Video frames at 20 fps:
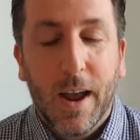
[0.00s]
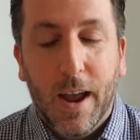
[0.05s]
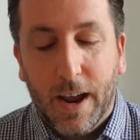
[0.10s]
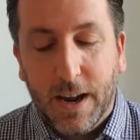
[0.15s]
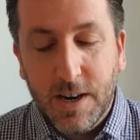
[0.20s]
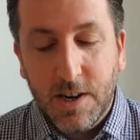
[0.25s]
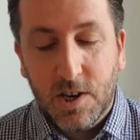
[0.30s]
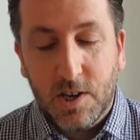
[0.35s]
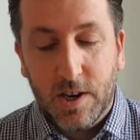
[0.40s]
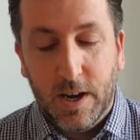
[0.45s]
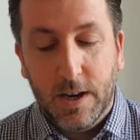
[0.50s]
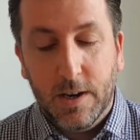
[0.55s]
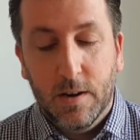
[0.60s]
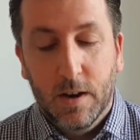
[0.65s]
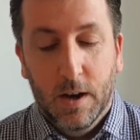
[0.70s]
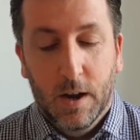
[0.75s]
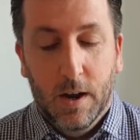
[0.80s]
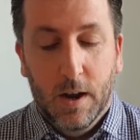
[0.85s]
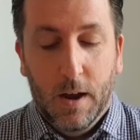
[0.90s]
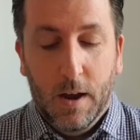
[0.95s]
He said,
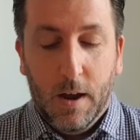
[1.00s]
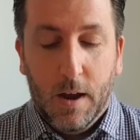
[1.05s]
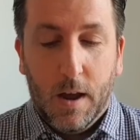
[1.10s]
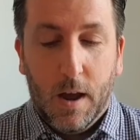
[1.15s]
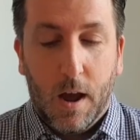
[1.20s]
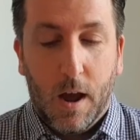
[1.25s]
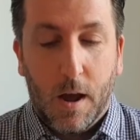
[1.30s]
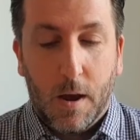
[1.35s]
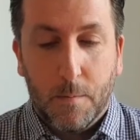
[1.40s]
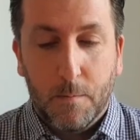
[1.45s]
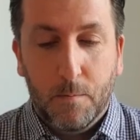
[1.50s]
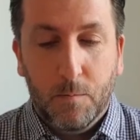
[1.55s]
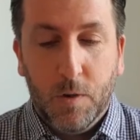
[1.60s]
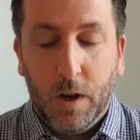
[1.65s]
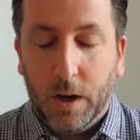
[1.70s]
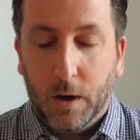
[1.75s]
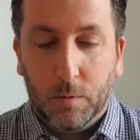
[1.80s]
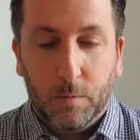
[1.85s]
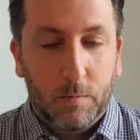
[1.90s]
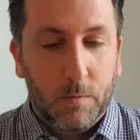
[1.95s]
you
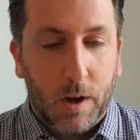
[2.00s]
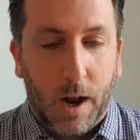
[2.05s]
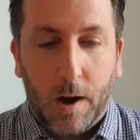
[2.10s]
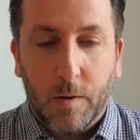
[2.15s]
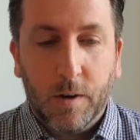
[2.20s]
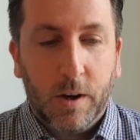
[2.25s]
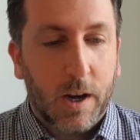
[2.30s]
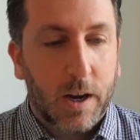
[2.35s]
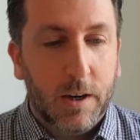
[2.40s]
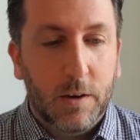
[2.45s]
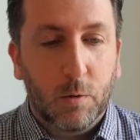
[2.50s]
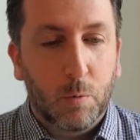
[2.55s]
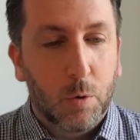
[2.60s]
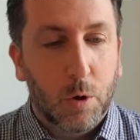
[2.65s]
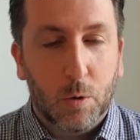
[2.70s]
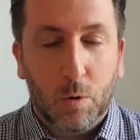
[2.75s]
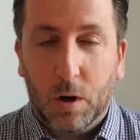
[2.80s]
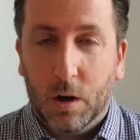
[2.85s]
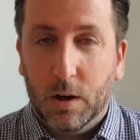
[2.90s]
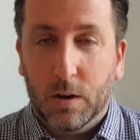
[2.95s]
know, Harry Kane is
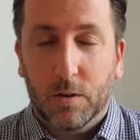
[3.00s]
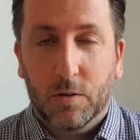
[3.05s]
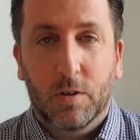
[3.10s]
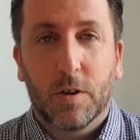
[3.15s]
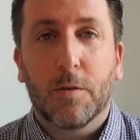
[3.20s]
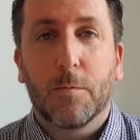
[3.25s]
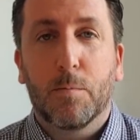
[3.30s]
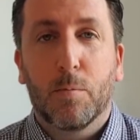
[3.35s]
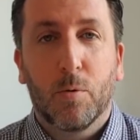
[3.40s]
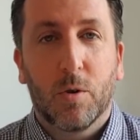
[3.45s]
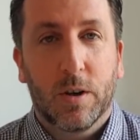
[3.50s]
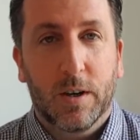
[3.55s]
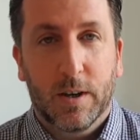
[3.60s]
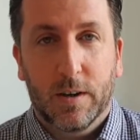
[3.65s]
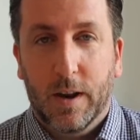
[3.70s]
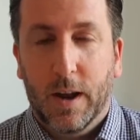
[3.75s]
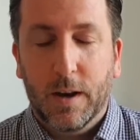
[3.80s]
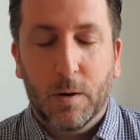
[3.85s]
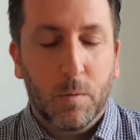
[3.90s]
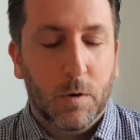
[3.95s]
world class. He's
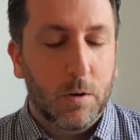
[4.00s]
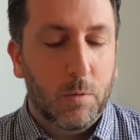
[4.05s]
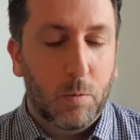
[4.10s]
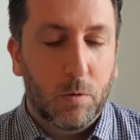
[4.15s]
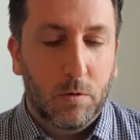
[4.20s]
brilliant. Anyone